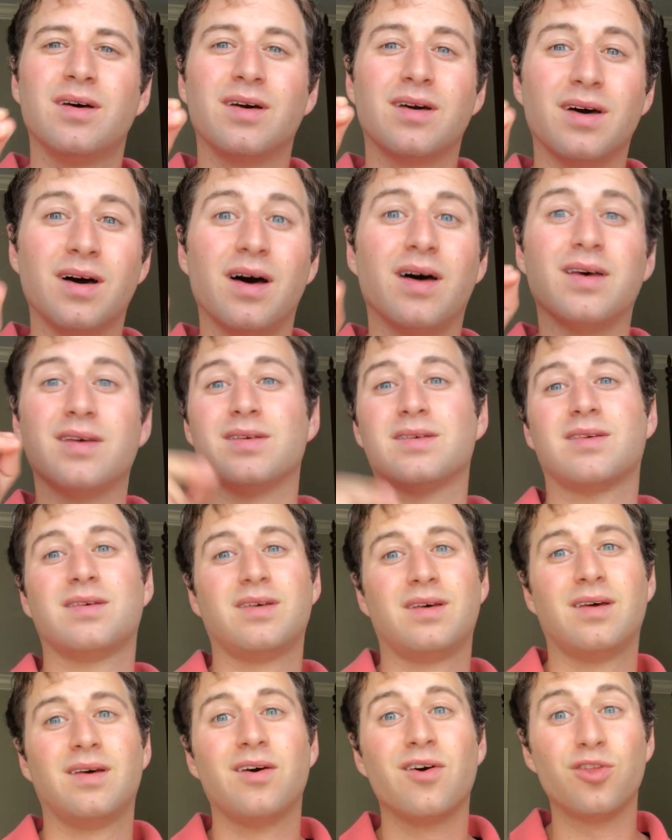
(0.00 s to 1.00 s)
guys,
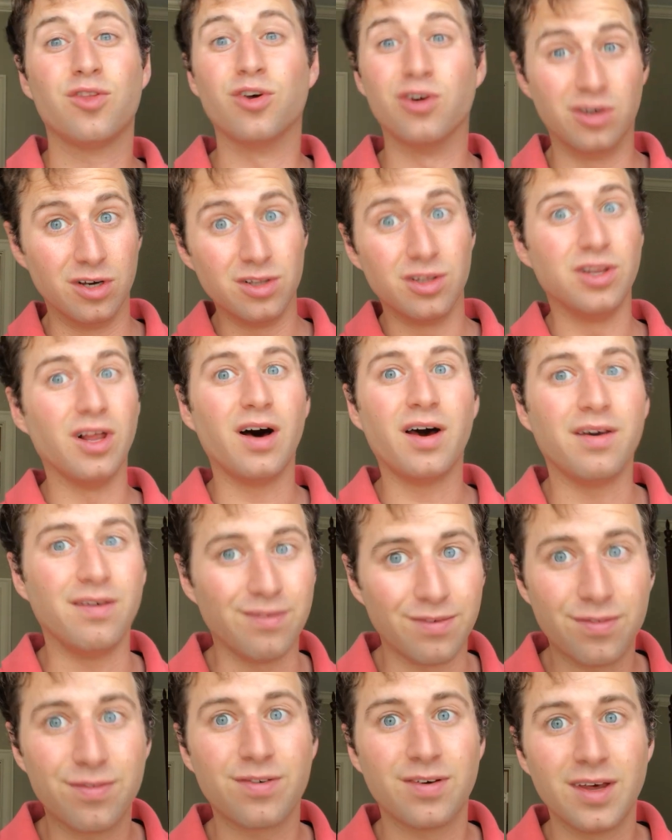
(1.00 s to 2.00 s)
the good
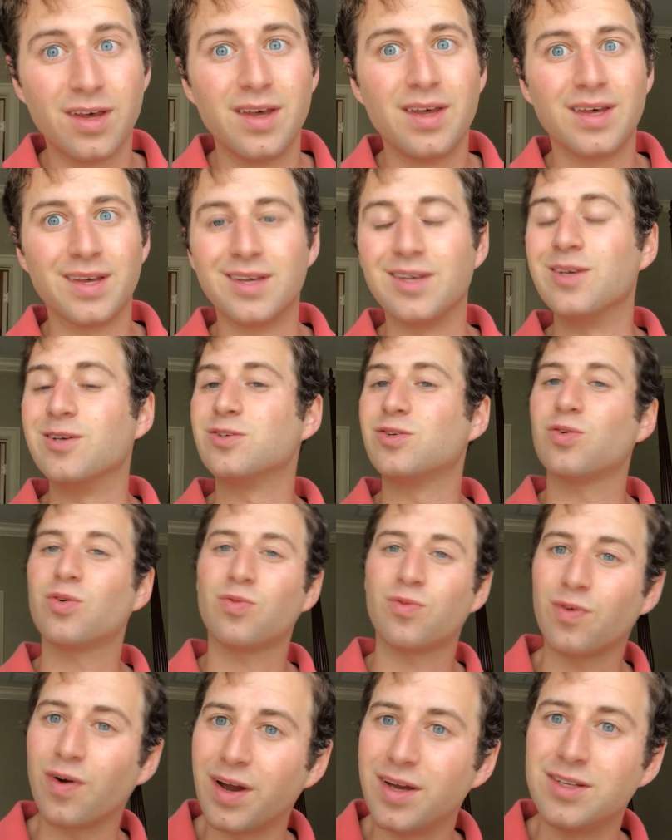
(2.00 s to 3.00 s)
life is
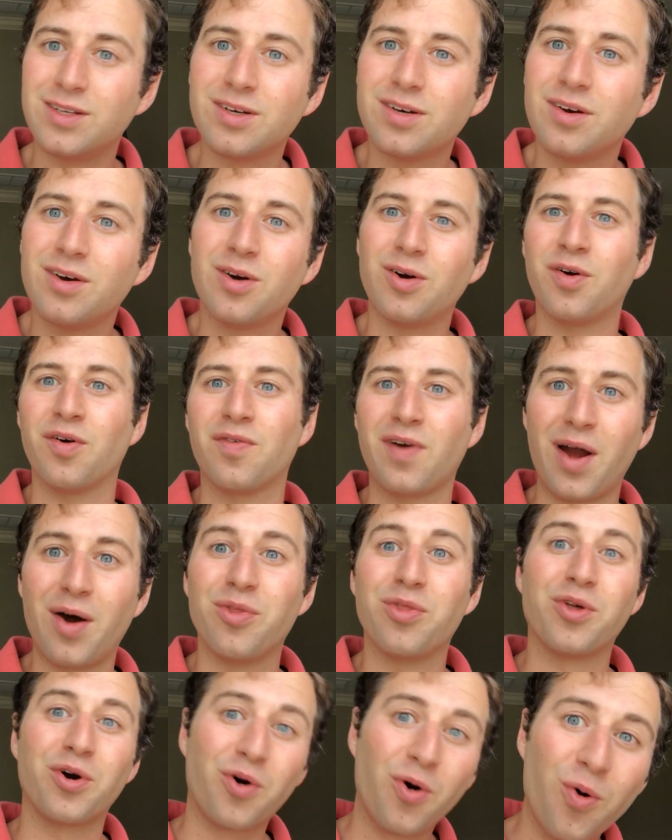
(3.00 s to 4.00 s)
right
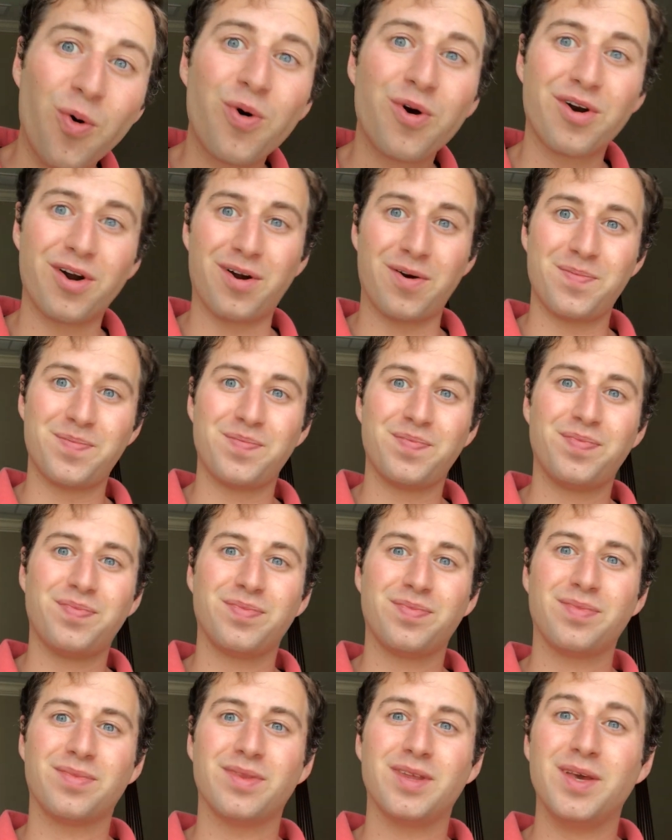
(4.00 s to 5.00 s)
around the corner.
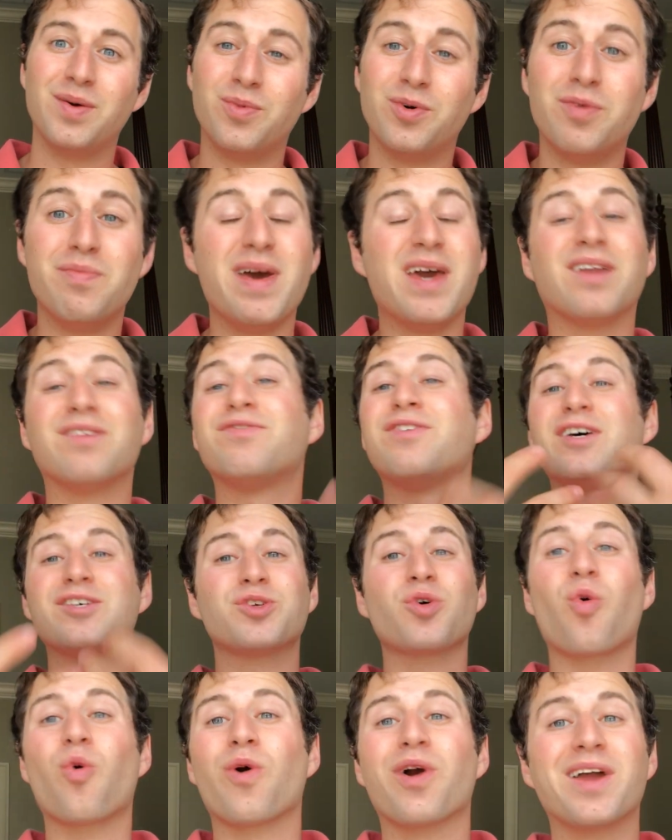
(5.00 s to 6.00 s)
It will
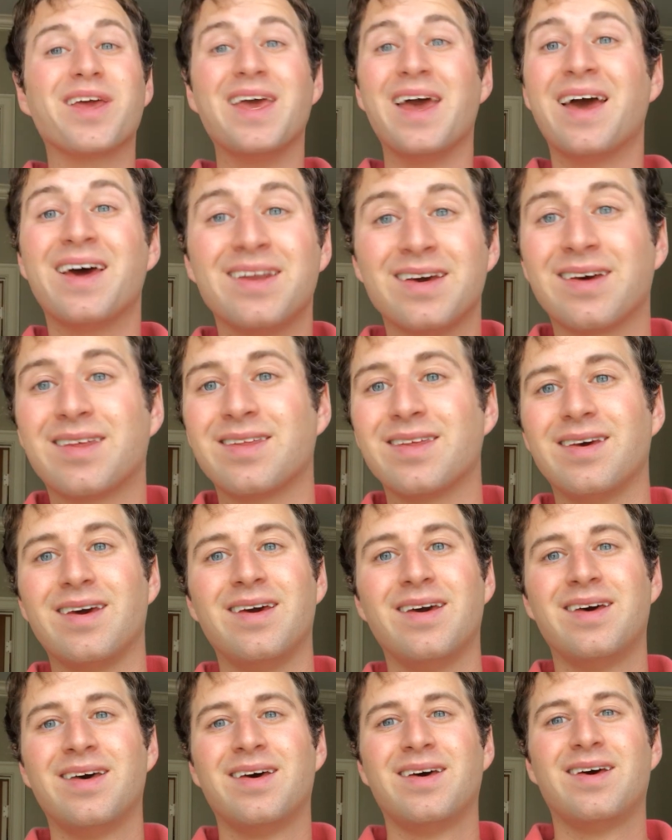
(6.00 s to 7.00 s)
manifest organically
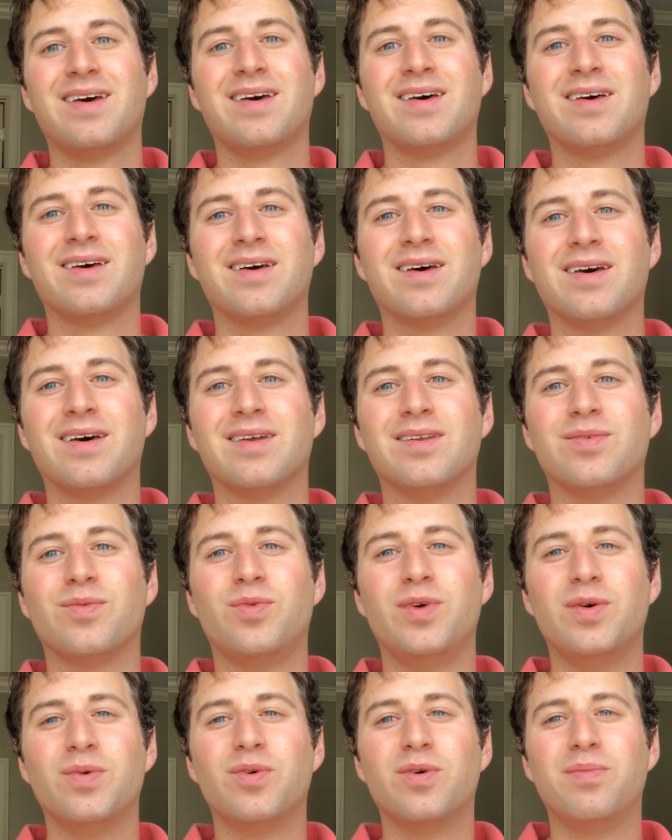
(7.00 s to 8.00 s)
and
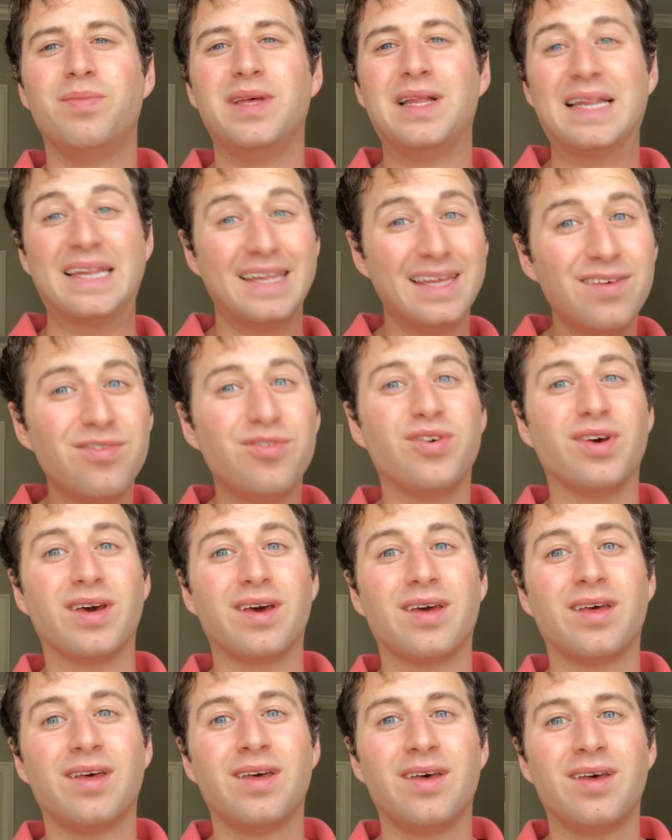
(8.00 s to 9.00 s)
we will be
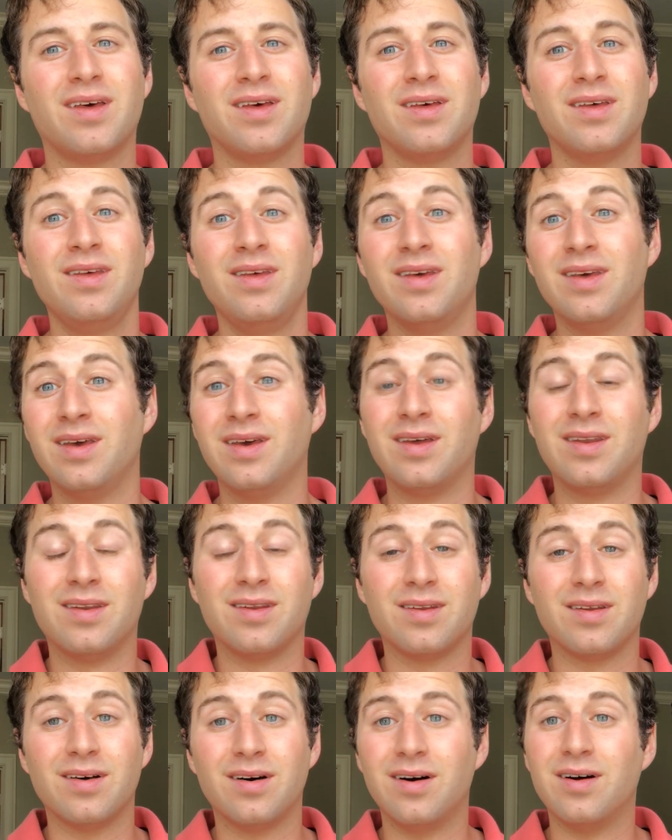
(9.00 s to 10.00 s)
living in
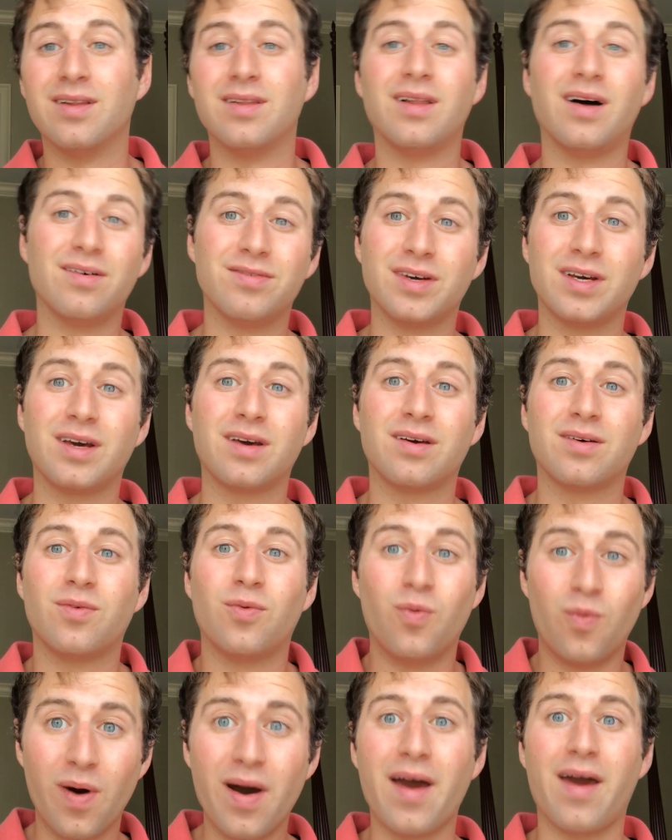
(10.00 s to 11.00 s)
a loving
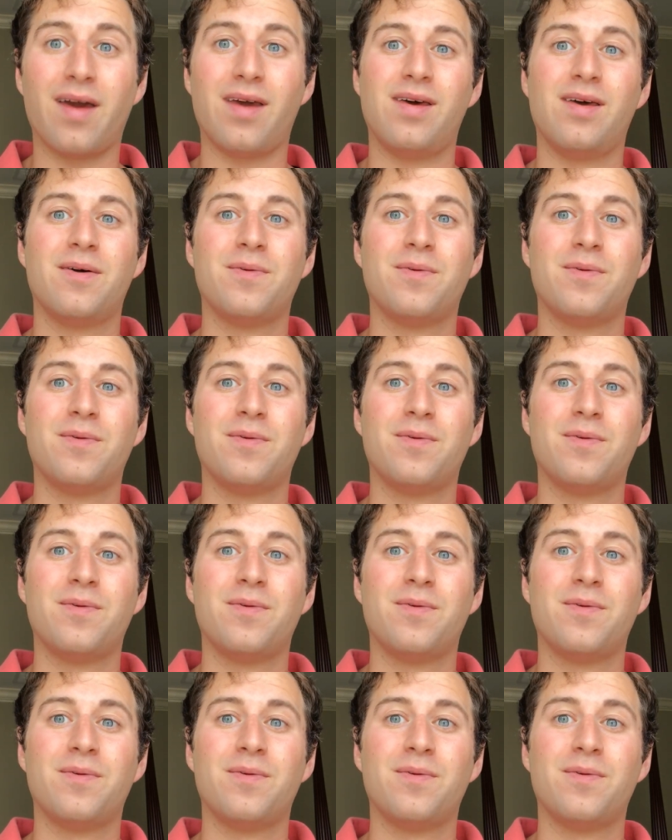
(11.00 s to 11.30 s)
way.